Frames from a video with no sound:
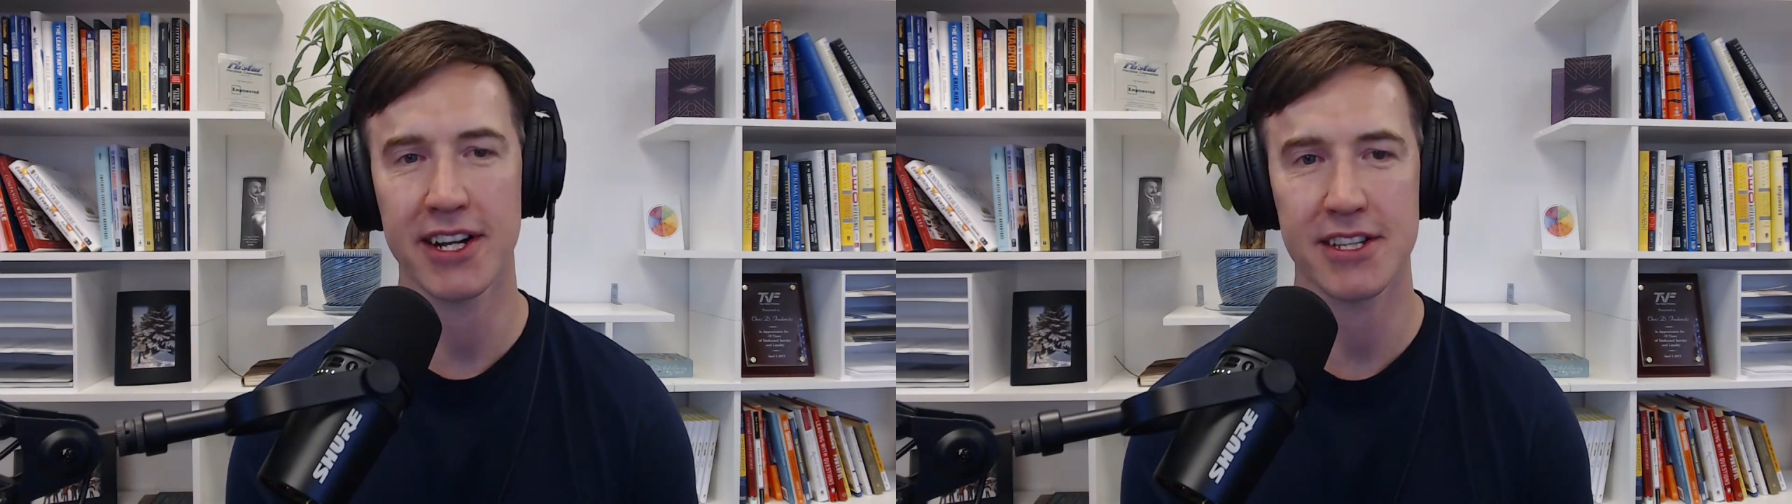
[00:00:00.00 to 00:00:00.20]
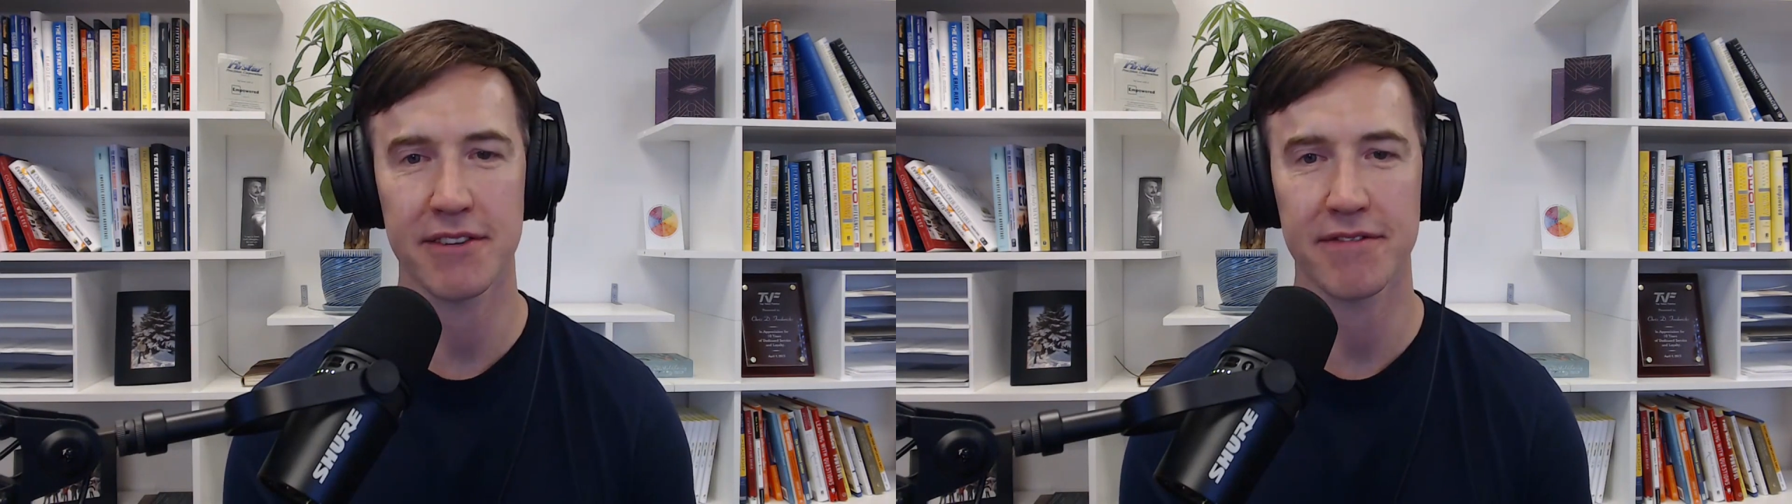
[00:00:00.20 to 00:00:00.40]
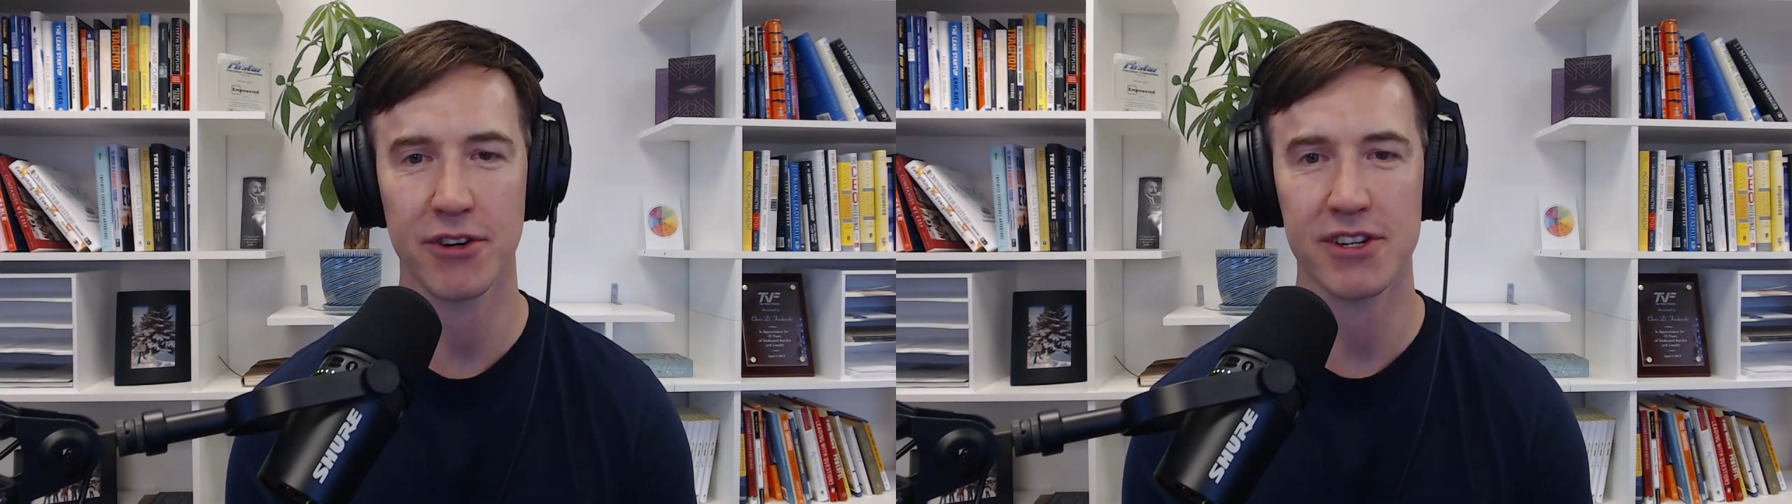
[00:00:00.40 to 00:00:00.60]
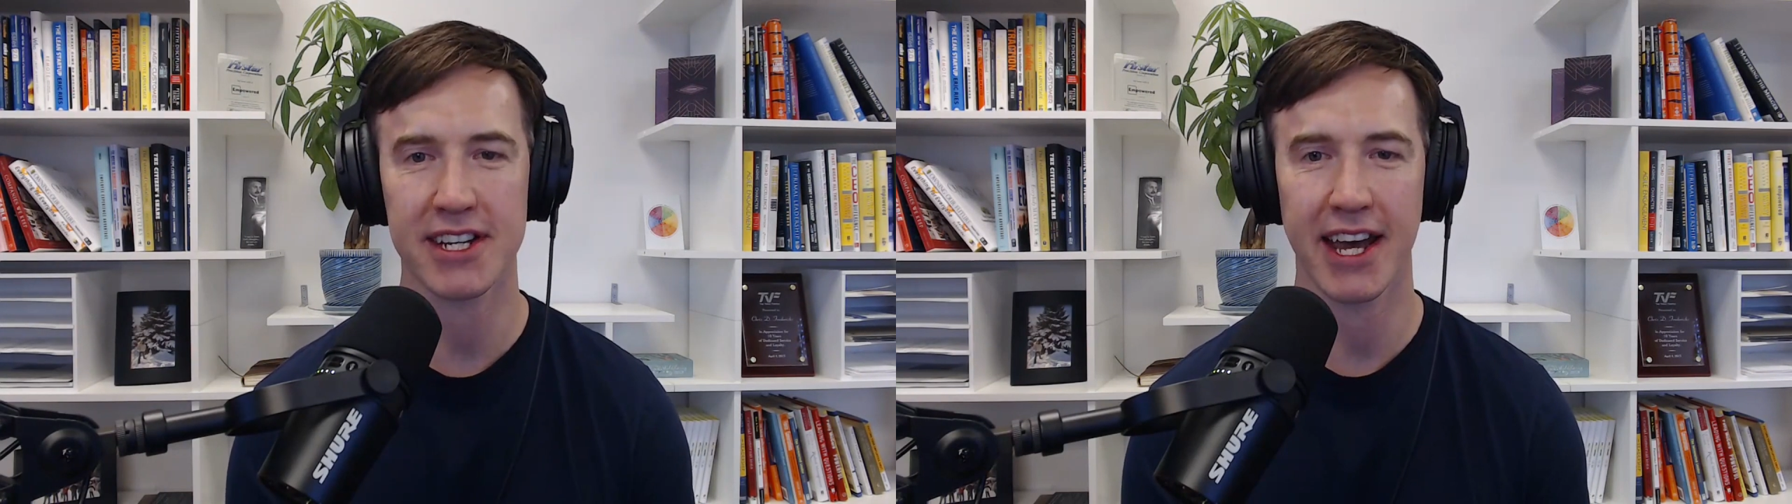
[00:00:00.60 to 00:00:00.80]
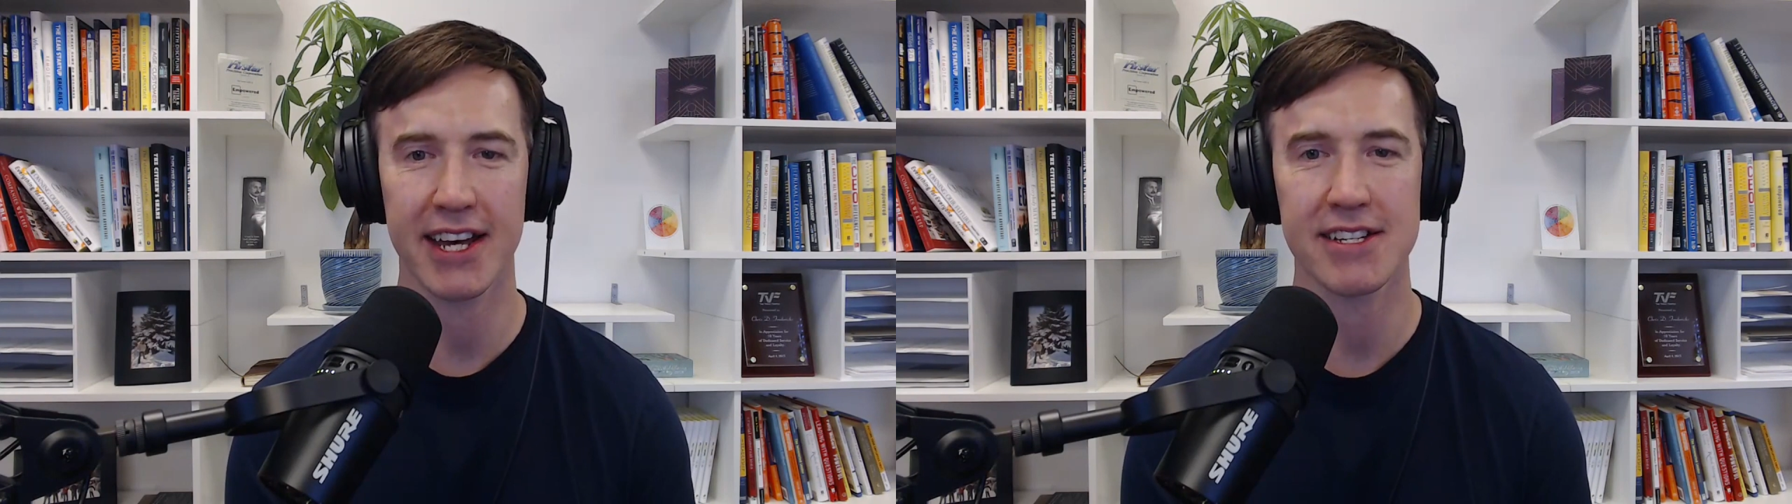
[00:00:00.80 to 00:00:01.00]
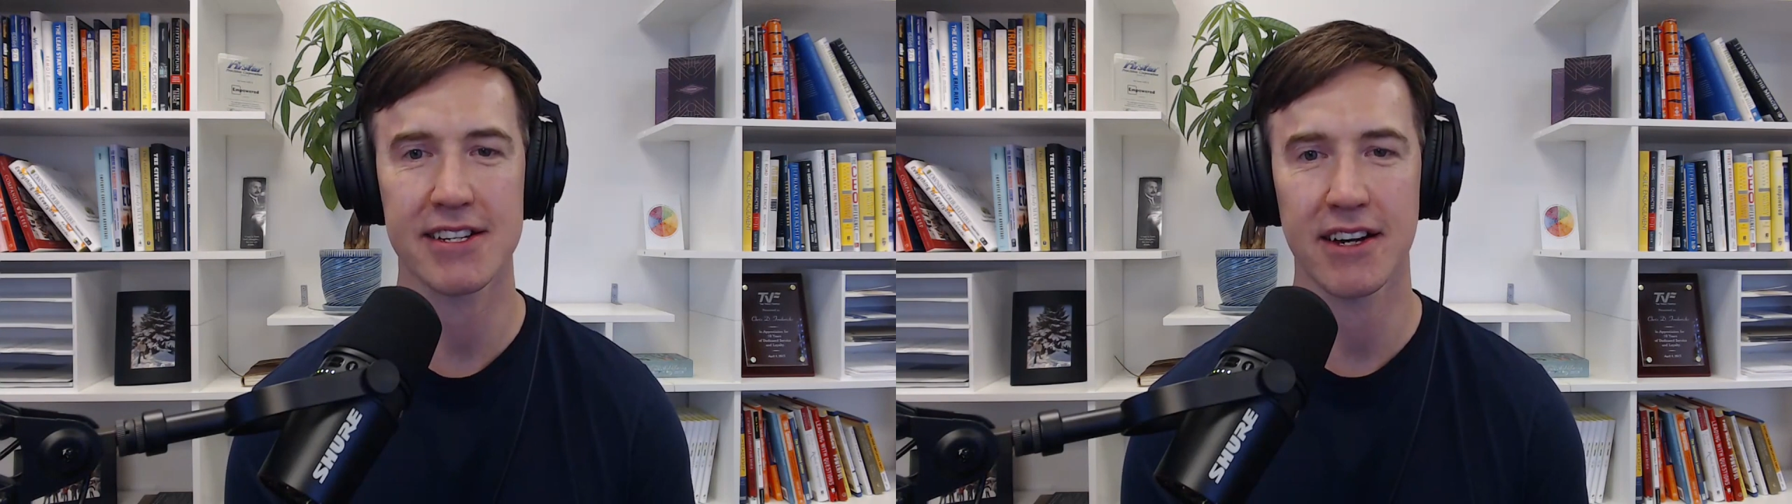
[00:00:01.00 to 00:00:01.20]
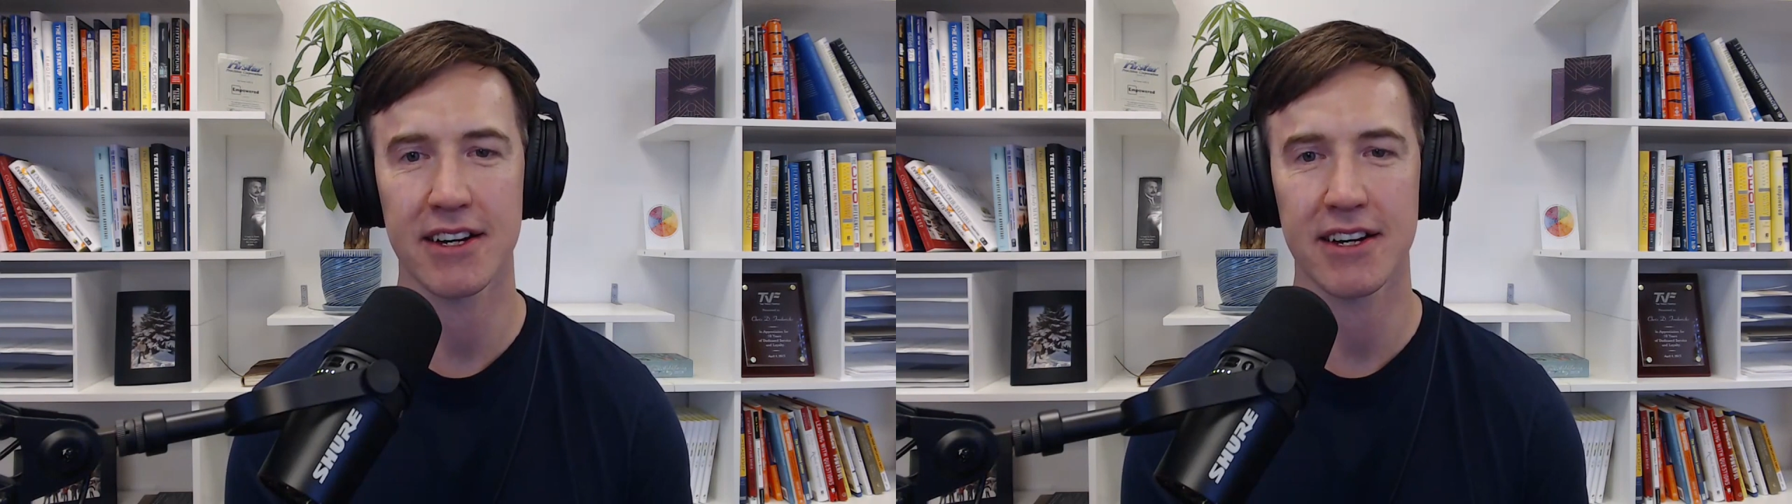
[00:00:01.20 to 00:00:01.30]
as the first guest